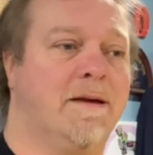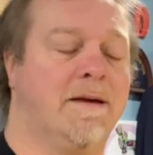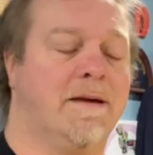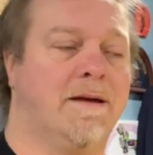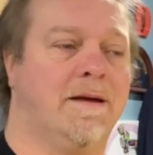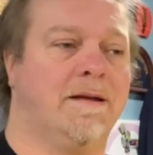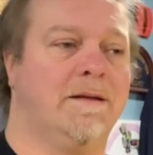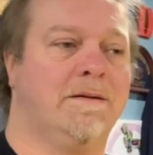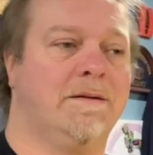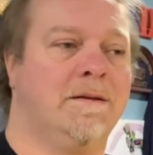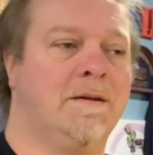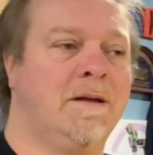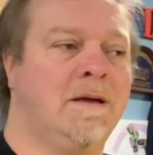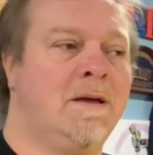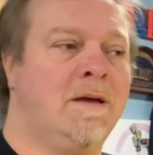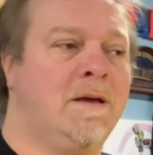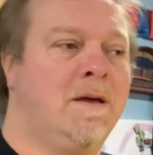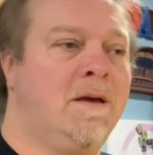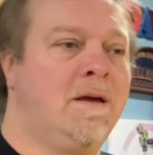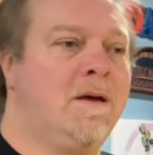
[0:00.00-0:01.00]
And
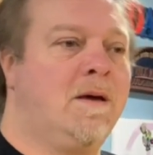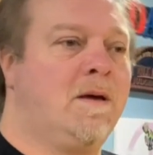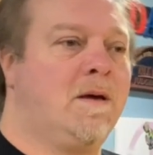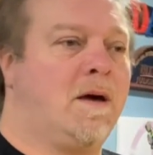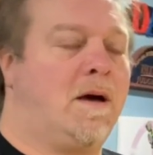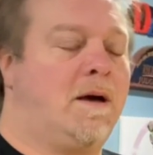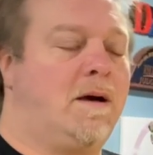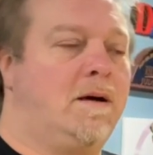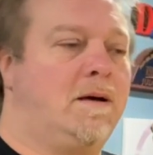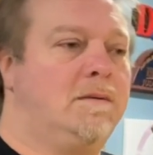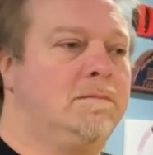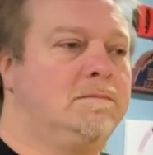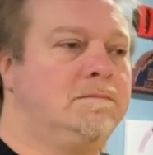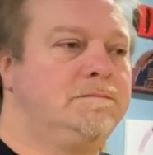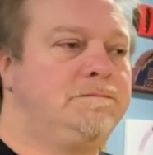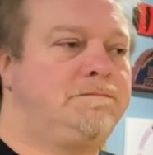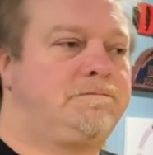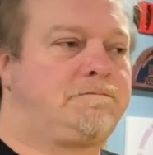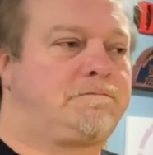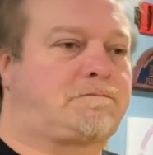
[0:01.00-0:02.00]

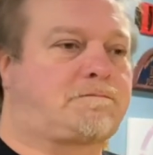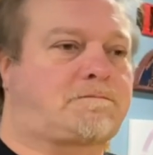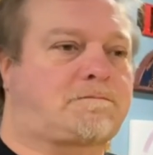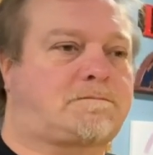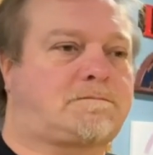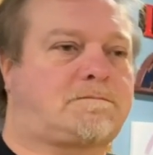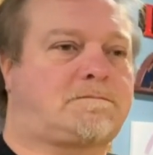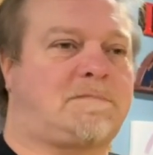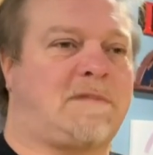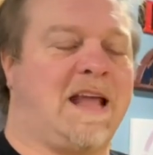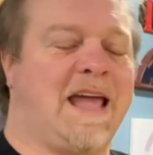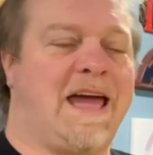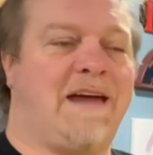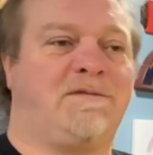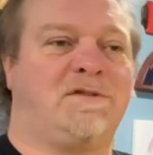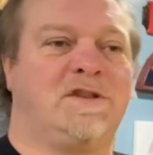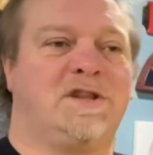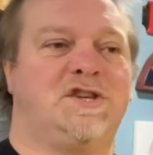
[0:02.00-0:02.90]
after